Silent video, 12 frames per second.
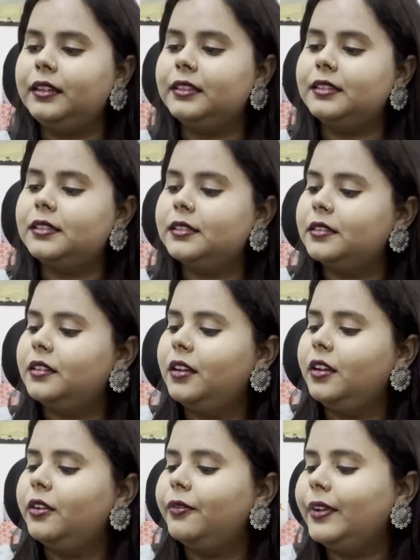It's
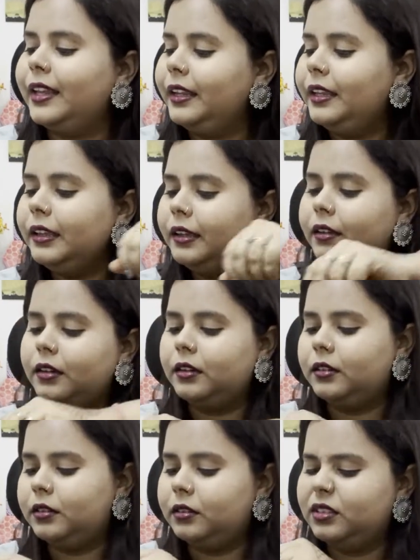very
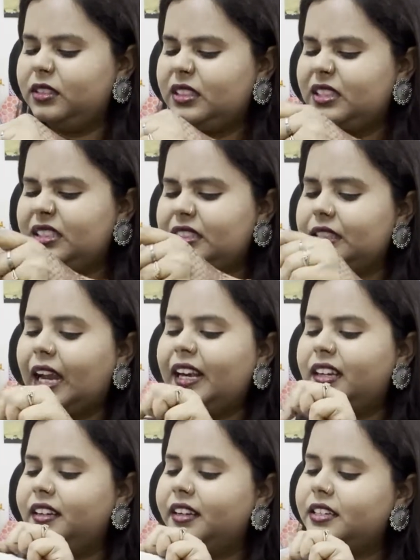
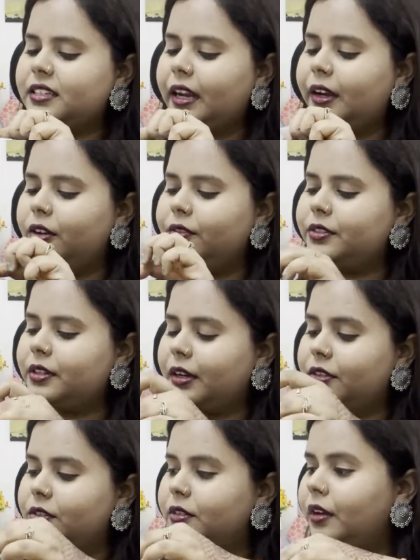satinish kind of
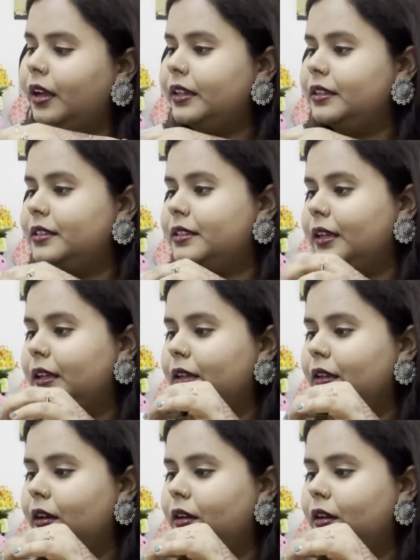structure and still